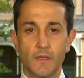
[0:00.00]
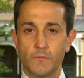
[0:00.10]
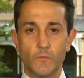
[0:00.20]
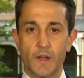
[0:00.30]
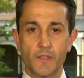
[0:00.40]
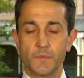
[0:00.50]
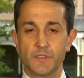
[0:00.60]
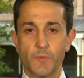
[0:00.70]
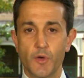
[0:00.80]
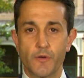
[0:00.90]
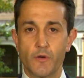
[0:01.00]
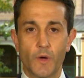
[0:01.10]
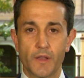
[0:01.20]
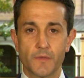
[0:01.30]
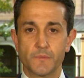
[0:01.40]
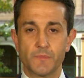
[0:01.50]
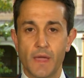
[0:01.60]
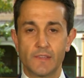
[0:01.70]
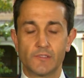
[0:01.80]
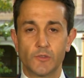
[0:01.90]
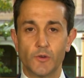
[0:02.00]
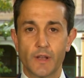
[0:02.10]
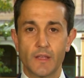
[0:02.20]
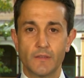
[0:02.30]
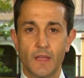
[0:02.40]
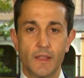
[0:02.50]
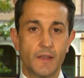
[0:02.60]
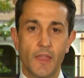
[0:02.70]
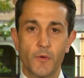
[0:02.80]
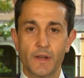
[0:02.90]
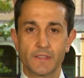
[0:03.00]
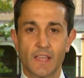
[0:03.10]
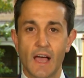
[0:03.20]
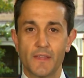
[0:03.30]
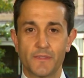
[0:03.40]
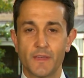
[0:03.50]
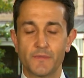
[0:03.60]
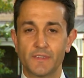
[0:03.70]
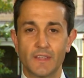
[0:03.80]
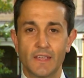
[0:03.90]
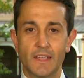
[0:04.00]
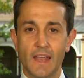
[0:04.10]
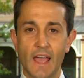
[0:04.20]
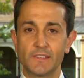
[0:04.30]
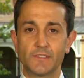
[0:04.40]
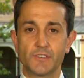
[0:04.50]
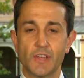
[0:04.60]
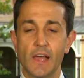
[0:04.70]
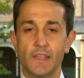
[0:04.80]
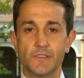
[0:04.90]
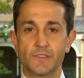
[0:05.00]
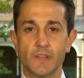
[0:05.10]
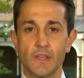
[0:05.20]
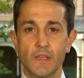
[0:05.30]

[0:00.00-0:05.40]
And one of them is murder and one of them is manslaughter and another one is car theft. It has to change.